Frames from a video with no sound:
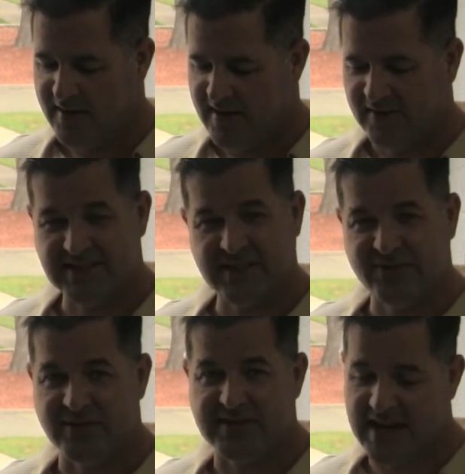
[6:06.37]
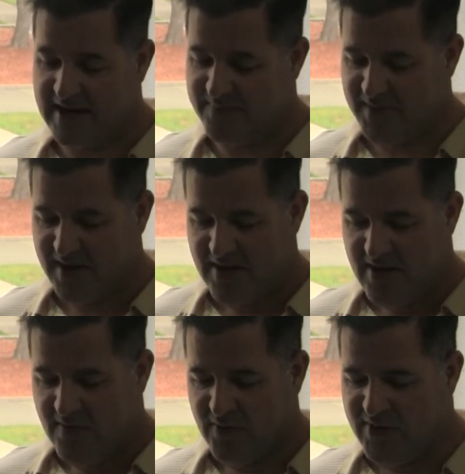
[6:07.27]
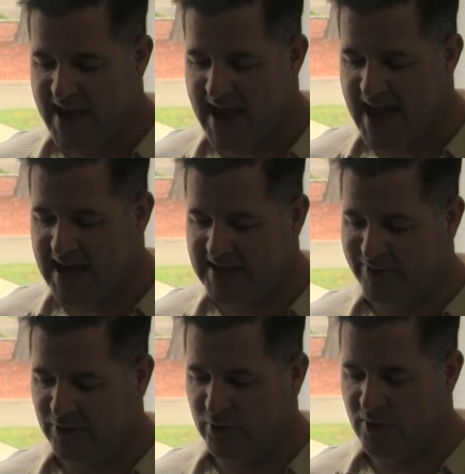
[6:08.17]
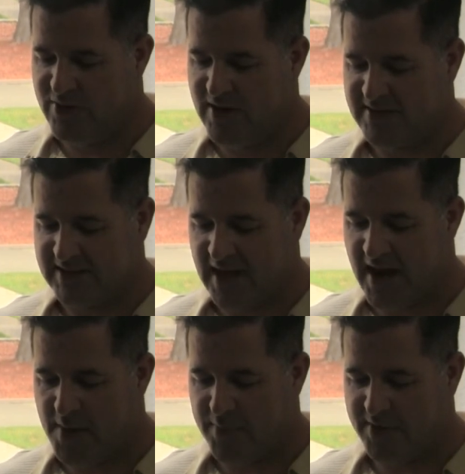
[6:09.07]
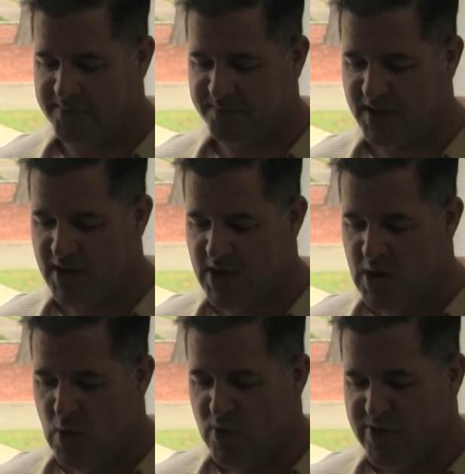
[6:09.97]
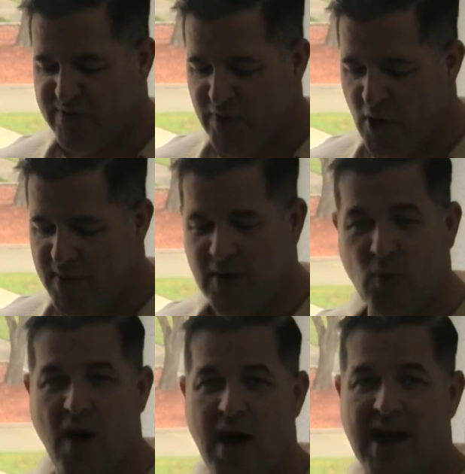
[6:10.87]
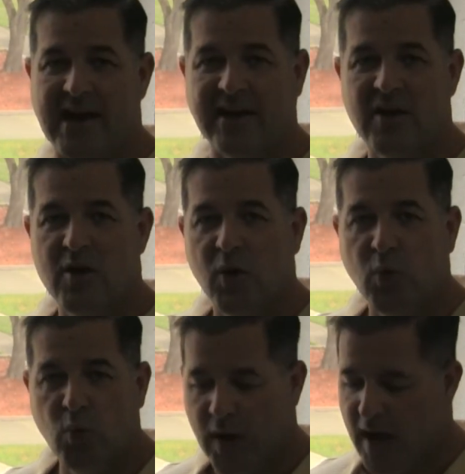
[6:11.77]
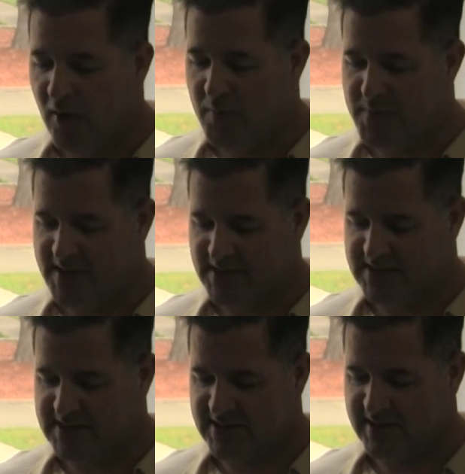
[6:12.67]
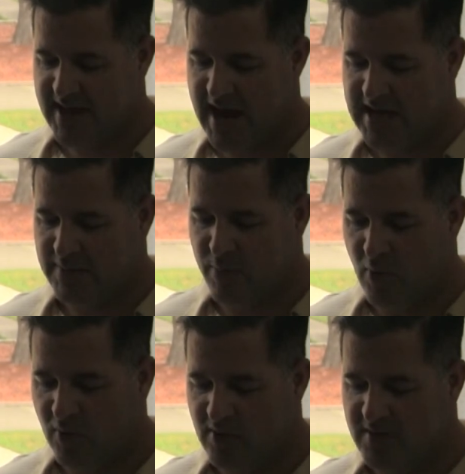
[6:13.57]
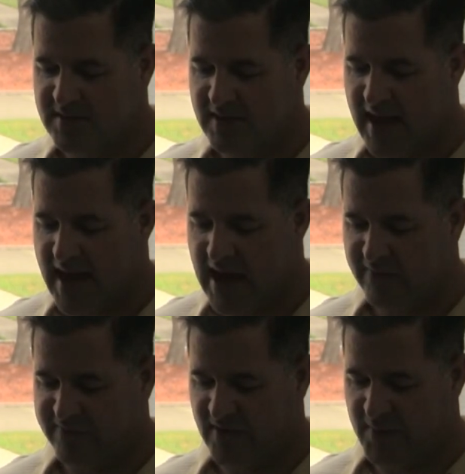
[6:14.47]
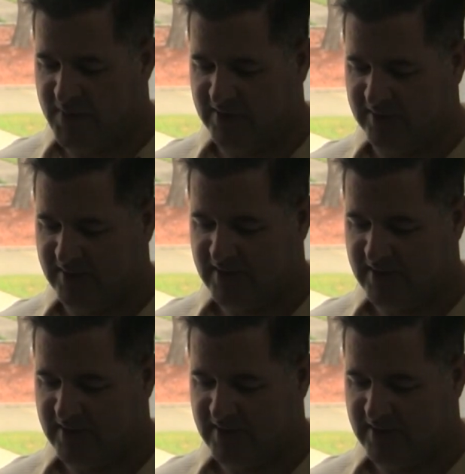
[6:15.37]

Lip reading: Now listen to verse 8. For in the hand of the Lord there is a cup, with foaming wine well mixed, and he pours out from it.